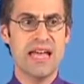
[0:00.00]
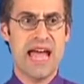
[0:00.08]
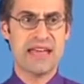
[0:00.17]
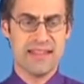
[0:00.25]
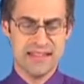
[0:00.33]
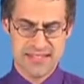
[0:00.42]

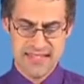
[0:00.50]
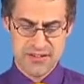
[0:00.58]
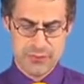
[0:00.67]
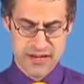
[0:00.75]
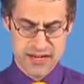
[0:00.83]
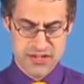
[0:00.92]
And let's see
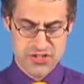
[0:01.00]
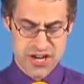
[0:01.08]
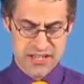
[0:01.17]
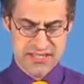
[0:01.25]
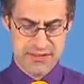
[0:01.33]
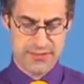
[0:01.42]
if we can
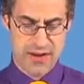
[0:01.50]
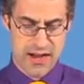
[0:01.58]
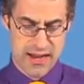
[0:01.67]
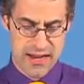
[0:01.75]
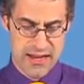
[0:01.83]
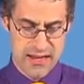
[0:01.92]

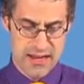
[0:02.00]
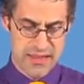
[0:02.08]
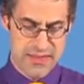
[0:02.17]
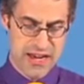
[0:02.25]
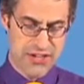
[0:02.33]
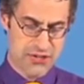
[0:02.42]
justify
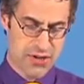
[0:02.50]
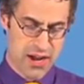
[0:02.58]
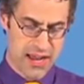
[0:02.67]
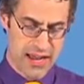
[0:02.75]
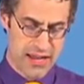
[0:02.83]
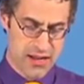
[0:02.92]
that
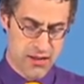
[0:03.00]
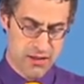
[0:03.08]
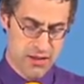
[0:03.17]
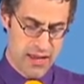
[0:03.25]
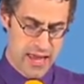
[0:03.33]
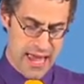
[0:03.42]
triangle